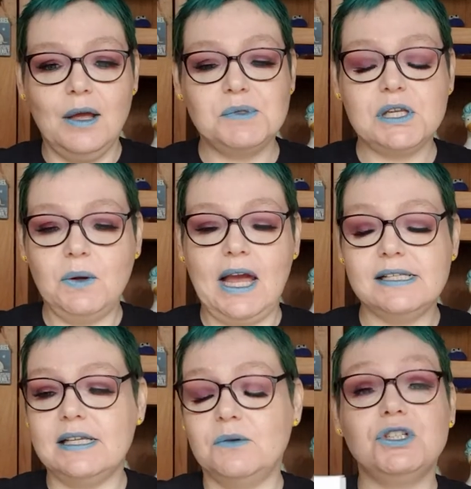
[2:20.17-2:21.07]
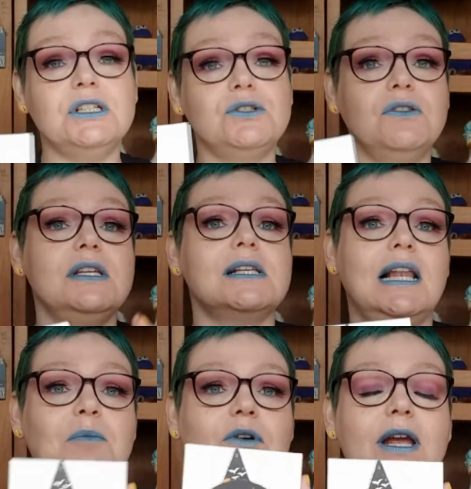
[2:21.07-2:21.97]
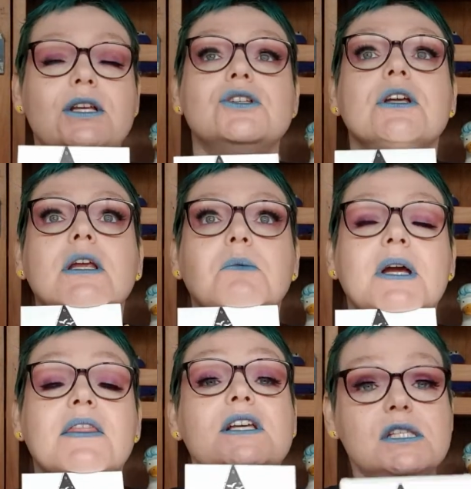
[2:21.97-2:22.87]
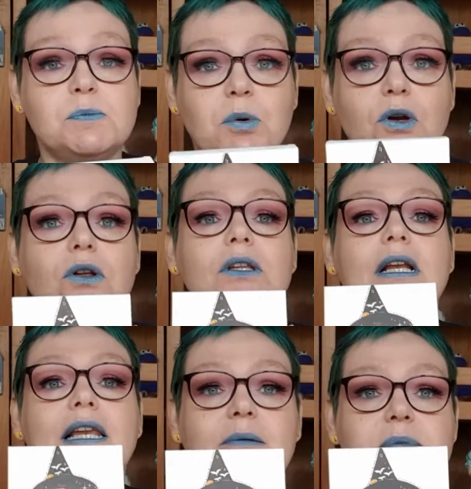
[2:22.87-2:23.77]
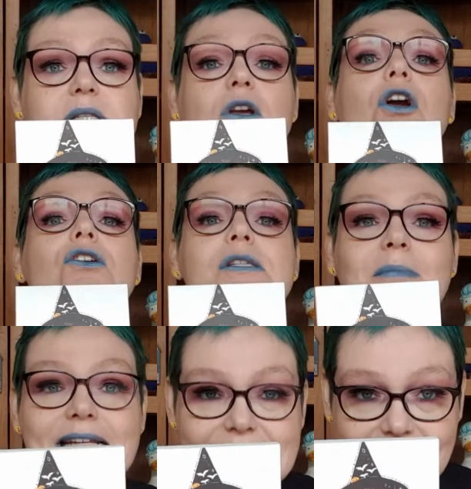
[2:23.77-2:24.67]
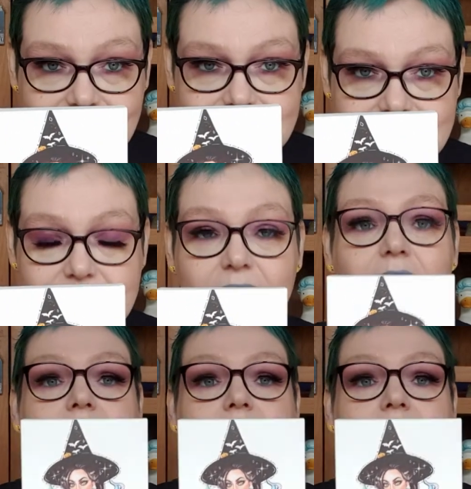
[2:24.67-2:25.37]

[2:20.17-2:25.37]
So she's done this collaboration with Spoiled Lips Cosmetics.